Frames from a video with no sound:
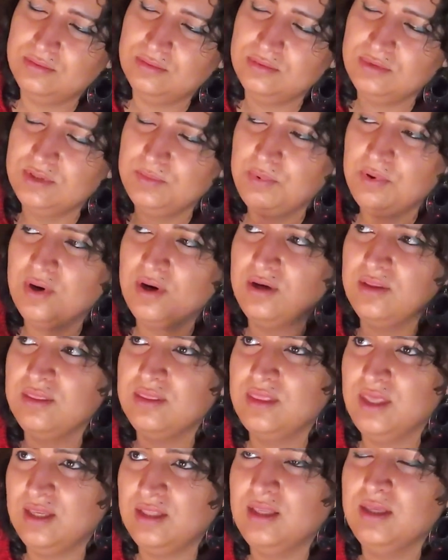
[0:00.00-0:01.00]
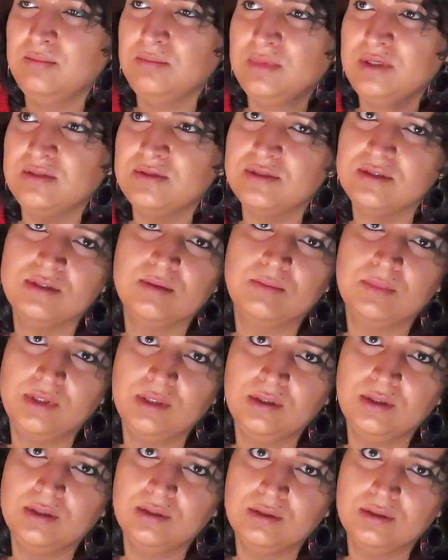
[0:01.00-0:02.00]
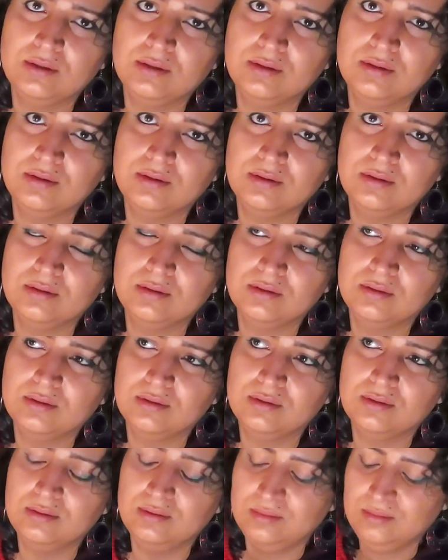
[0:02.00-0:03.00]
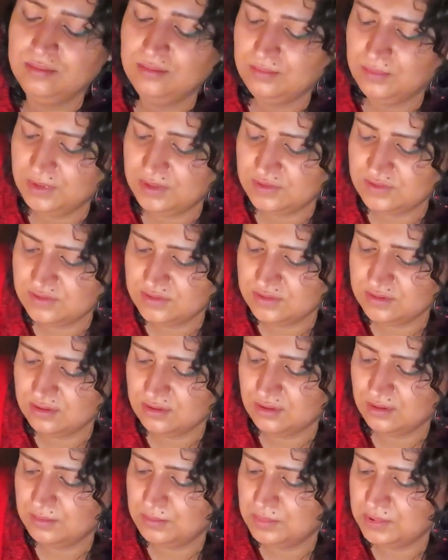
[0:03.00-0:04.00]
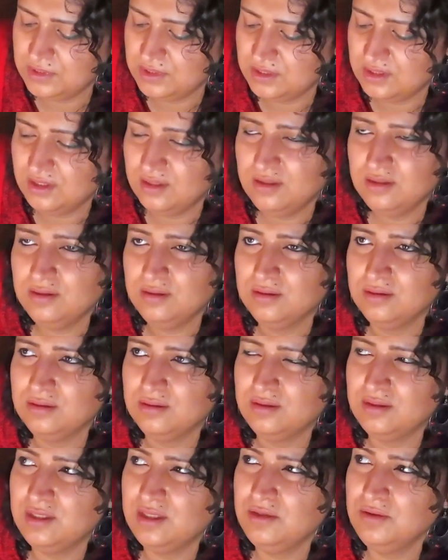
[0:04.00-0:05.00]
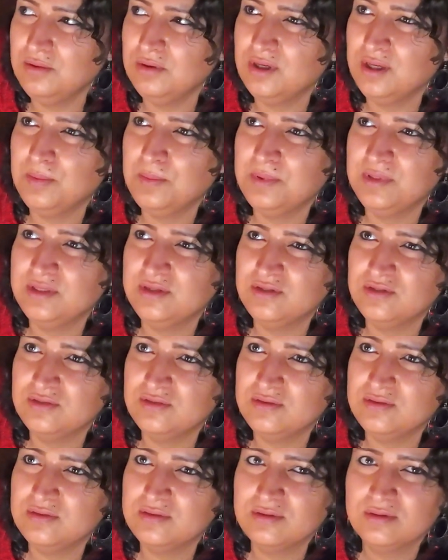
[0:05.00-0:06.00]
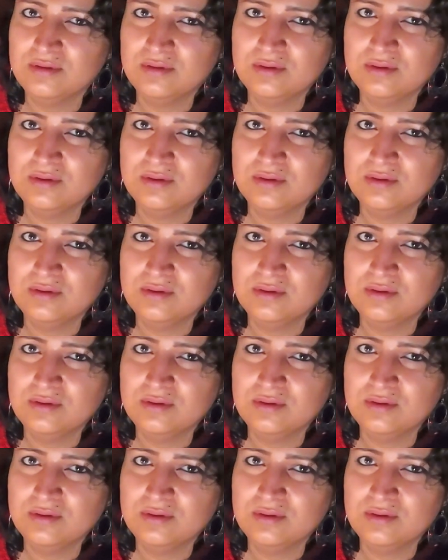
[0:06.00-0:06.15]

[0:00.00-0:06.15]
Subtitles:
depart, then it means something. But just competing, ego competitions,